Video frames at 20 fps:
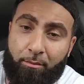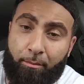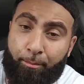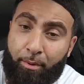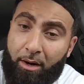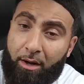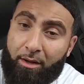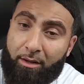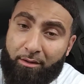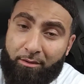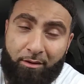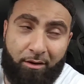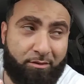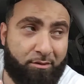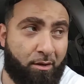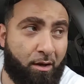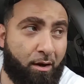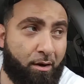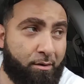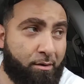But
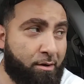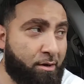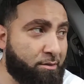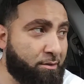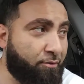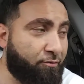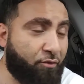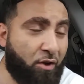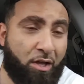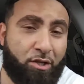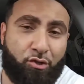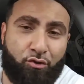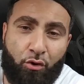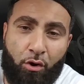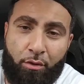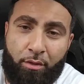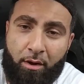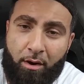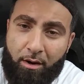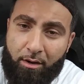there's a feature
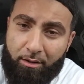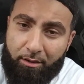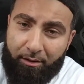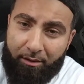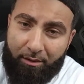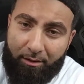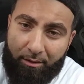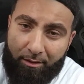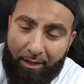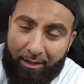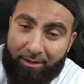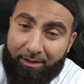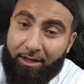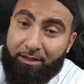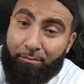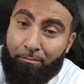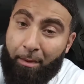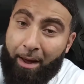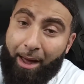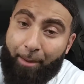on there that
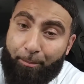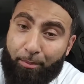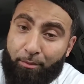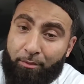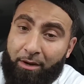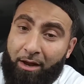says map.